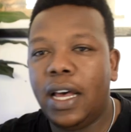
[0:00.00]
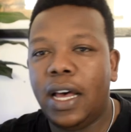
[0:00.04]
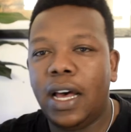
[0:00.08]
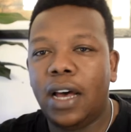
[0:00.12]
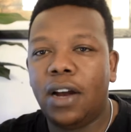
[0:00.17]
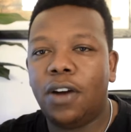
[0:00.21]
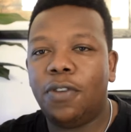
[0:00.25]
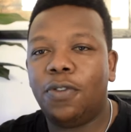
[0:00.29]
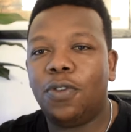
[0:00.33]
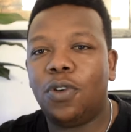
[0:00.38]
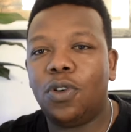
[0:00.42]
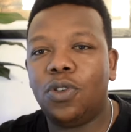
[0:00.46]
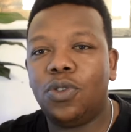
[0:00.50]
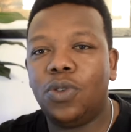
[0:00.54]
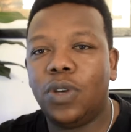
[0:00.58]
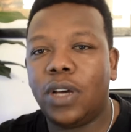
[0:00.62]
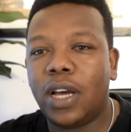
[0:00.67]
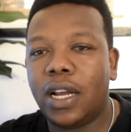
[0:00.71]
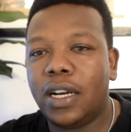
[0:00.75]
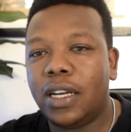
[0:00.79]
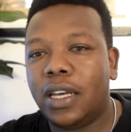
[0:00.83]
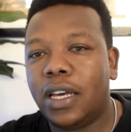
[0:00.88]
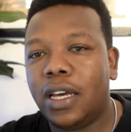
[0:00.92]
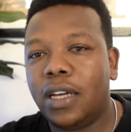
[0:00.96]
And of course, we
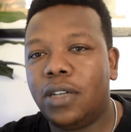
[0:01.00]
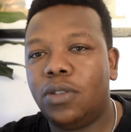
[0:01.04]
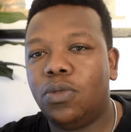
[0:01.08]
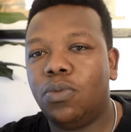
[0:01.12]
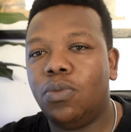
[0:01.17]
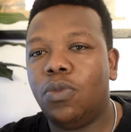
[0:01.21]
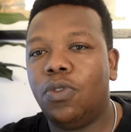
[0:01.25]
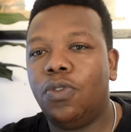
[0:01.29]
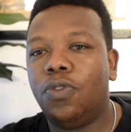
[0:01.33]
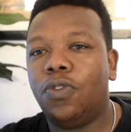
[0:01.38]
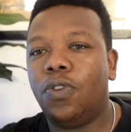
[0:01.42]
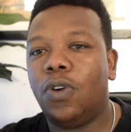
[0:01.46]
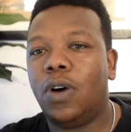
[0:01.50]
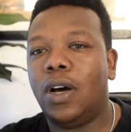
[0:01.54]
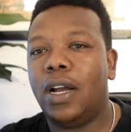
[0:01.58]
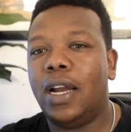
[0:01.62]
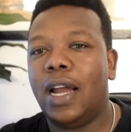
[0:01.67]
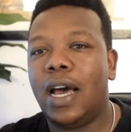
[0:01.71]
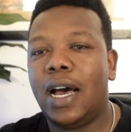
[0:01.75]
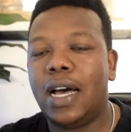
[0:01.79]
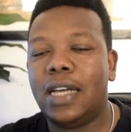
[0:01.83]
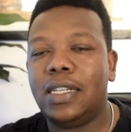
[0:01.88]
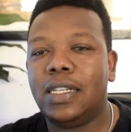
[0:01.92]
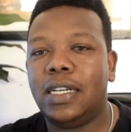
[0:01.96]
can get to move forward
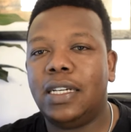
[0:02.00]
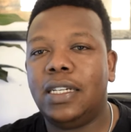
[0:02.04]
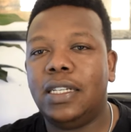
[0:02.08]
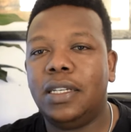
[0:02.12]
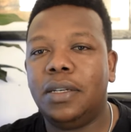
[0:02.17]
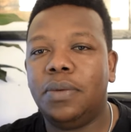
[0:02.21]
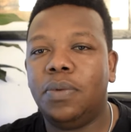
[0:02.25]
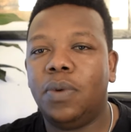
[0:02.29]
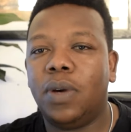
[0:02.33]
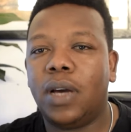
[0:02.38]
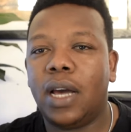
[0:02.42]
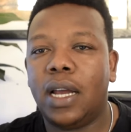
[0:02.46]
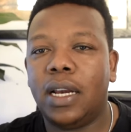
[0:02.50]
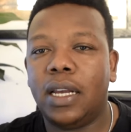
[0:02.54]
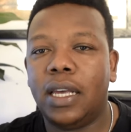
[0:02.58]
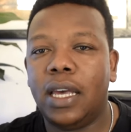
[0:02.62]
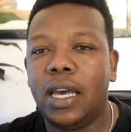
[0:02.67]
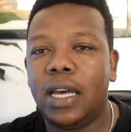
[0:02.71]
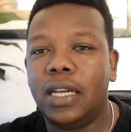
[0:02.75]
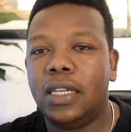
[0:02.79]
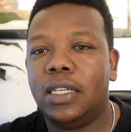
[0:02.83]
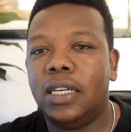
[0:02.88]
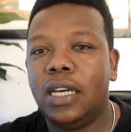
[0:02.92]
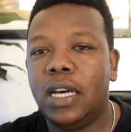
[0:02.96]
as a team. We can
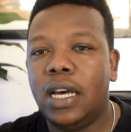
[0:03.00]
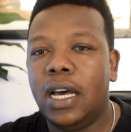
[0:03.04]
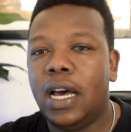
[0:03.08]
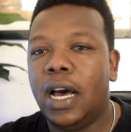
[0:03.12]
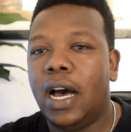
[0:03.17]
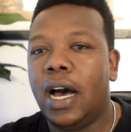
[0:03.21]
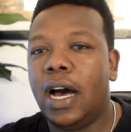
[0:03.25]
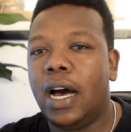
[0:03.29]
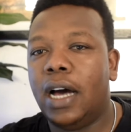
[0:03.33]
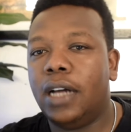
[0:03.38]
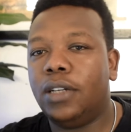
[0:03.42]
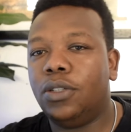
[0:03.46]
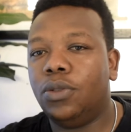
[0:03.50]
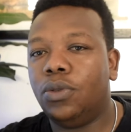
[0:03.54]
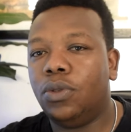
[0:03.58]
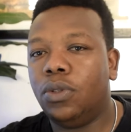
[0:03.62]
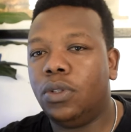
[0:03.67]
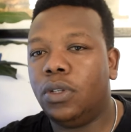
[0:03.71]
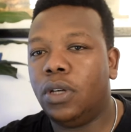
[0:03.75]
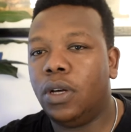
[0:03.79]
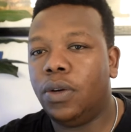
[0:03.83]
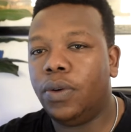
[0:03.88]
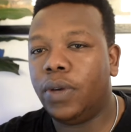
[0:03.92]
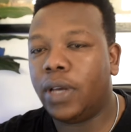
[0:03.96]
get
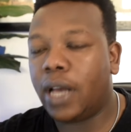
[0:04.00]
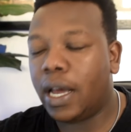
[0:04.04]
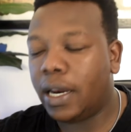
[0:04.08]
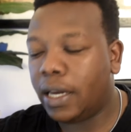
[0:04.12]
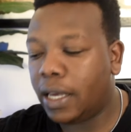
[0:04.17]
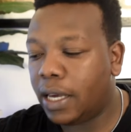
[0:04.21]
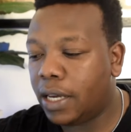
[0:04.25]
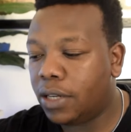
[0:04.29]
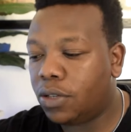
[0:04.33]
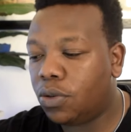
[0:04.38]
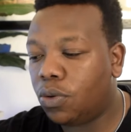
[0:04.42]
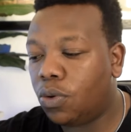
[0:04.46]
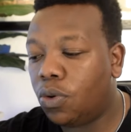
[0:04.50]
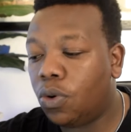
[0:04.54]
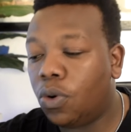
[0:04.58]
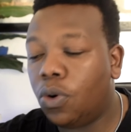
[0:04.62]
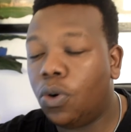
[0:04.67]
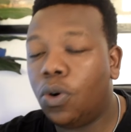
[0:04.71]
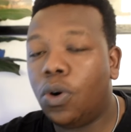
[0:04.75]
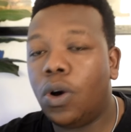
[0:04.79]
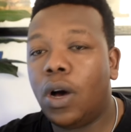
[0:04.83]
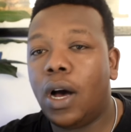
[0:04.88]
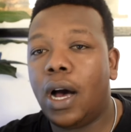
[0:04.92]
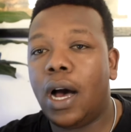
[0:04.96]
to
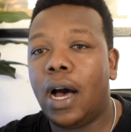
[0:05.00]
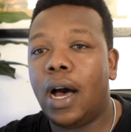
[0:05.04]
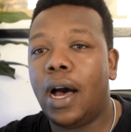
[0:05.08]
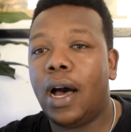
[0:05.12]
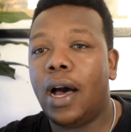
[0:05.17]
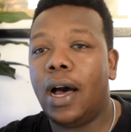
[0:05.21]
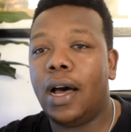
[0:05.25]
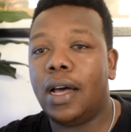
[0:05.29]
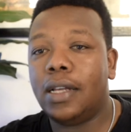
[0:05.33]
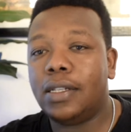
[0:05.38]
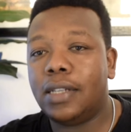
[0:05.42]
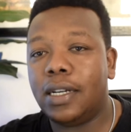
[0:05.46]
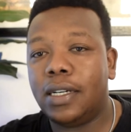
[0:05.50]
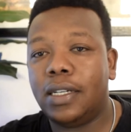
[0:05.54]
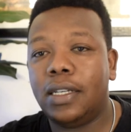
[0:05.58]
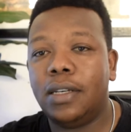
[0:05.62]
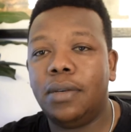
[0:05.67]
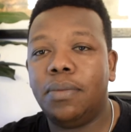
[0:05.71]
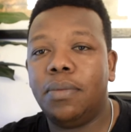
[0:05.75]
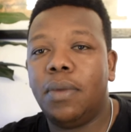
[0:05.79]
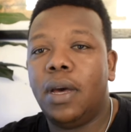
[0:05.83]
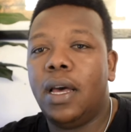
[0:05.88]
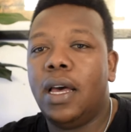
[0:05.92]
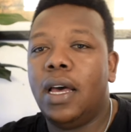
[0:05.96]
grow as a
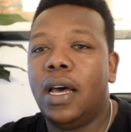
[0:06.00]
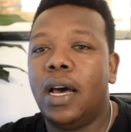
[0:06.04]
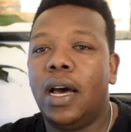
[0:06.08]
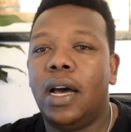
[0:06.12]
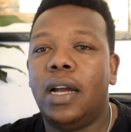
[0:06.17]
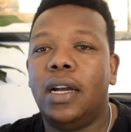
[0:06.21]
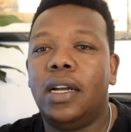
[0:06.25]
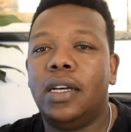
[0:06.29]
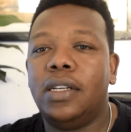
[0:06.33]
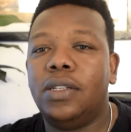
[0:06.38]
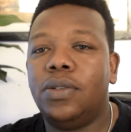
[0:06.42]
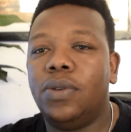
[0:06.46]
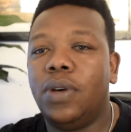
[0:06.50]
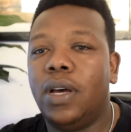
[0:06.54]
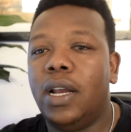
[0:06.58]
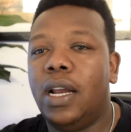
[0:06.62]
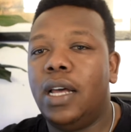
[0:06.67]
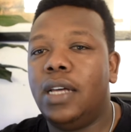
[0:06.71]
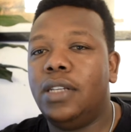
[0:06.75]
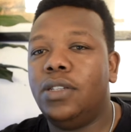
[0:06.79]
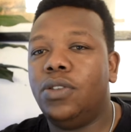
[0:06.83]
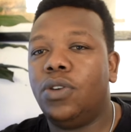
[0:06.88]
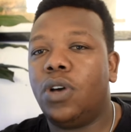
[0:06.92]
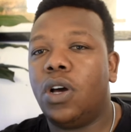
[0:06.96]
team, and as well
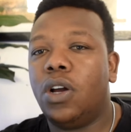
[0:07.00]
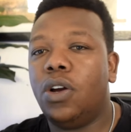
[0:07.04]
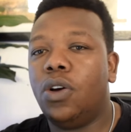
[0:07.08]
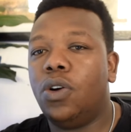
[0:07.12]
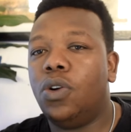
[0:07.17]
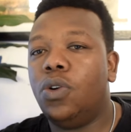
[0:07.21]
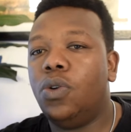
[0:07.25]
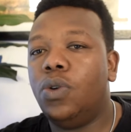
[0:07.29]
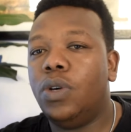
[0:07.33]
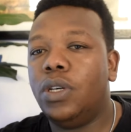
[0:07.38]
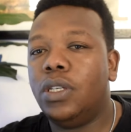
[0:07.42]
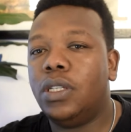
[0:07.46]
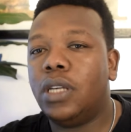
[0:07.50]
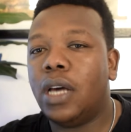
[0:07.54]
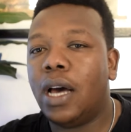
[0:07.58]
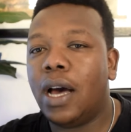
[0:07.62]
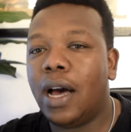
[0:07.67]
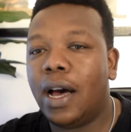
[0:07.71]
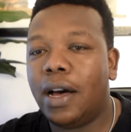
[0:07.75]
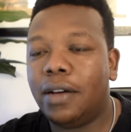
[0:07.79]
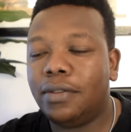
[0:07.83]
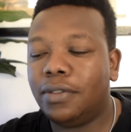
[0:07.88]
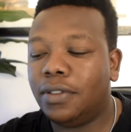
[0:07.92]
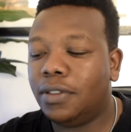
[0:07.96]
as you can always
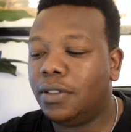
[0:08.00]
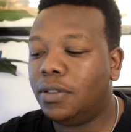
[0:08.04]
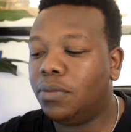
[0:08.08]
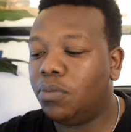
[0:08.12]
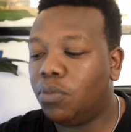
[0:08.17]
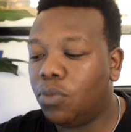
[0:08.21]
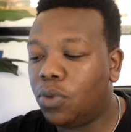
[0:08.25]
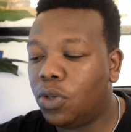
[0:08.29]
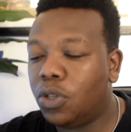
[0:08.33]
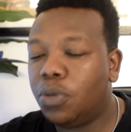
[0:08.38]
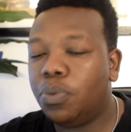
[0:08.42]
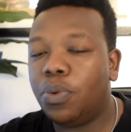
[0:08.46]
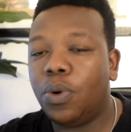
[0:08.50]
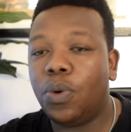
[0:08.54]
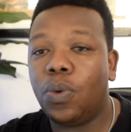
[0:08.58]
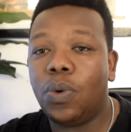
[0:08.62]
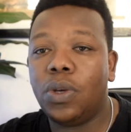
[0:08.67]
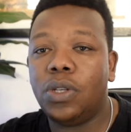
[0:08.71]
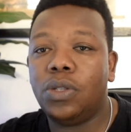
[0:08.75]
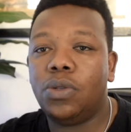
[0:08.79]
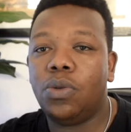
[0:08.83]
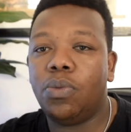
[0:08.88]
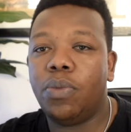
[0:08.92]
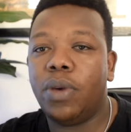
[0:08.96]
have multiple
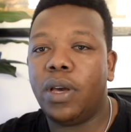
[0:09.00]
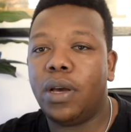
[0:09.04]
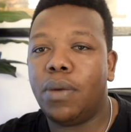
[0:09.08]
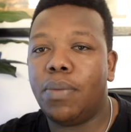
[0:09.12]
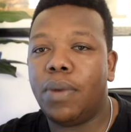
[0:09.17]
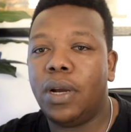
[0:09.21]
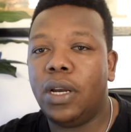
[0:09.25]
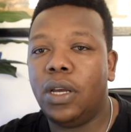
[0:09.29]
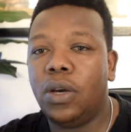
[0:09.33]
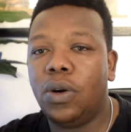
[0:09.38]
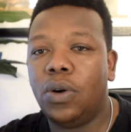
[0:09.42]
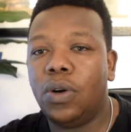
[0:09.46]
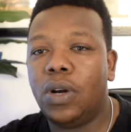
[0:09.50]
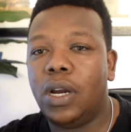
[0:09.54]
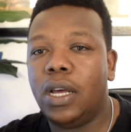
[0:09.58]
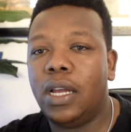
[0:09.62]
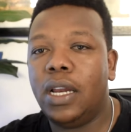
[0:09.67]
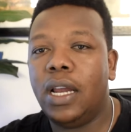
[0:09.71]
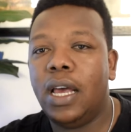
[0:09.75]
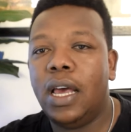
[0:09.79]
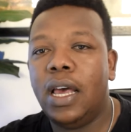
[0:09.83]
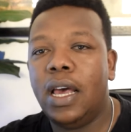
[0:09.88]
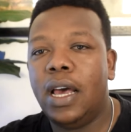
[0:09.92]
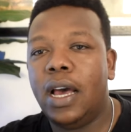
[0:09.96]
ways to make money
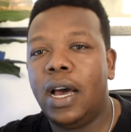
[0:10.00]
online.